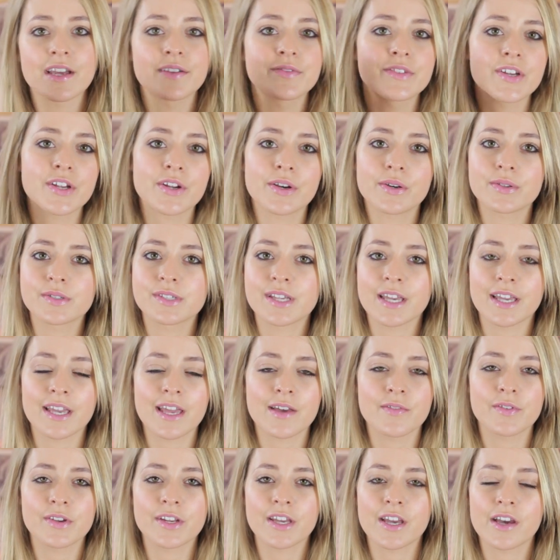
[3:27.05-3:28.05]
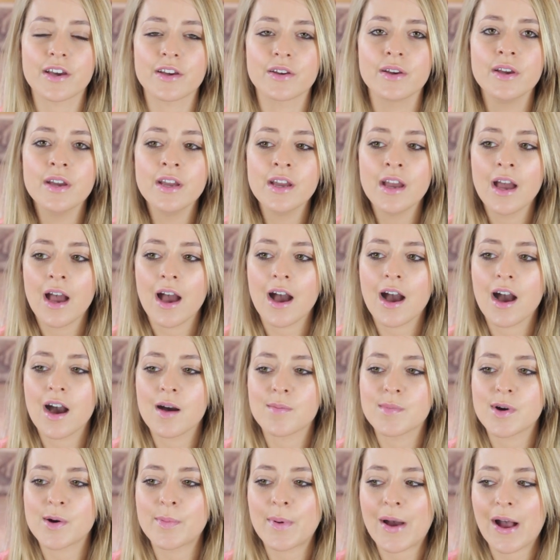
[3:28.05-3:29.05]
I've done a whole skincare video
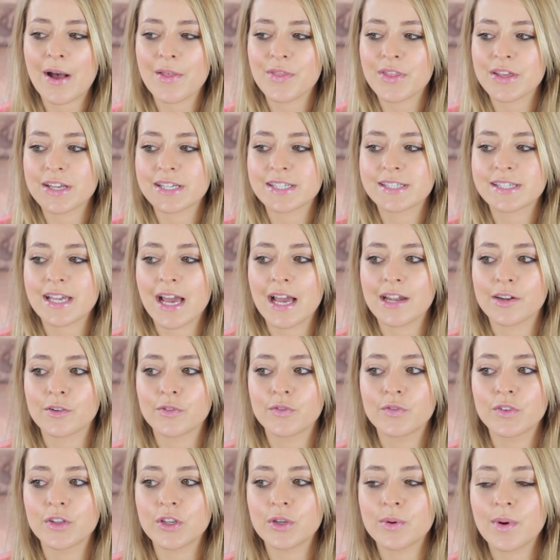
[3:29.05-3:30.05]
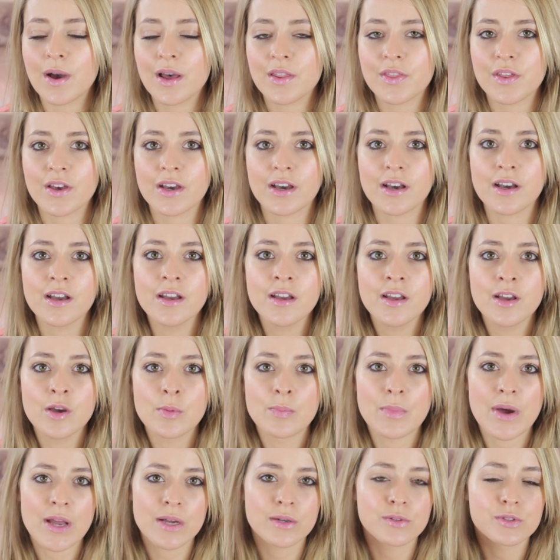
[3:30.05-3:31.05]
about this and a few other
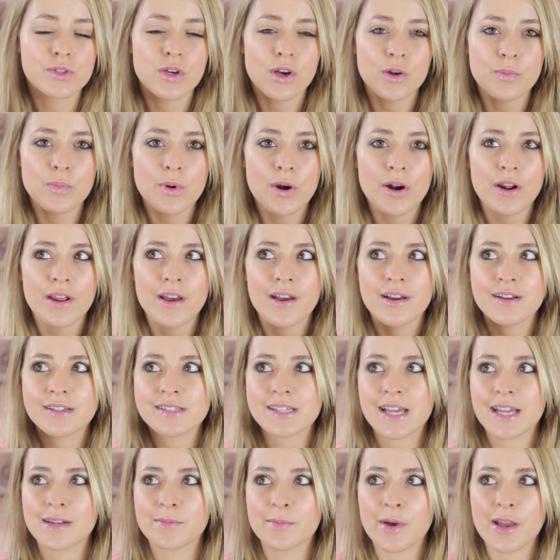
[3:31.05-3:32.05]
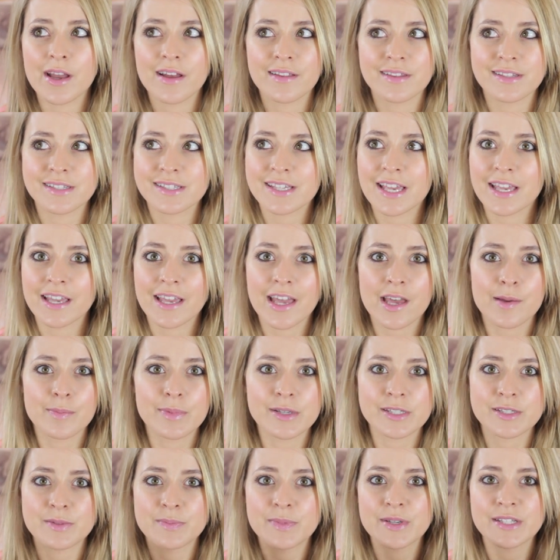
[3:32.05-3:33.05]
Michael Todd products and my other skincare
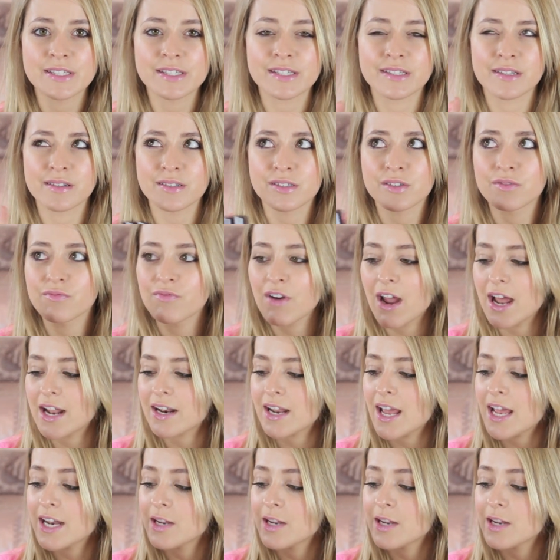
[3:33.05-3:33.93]
bits and pieces, lots of Ren.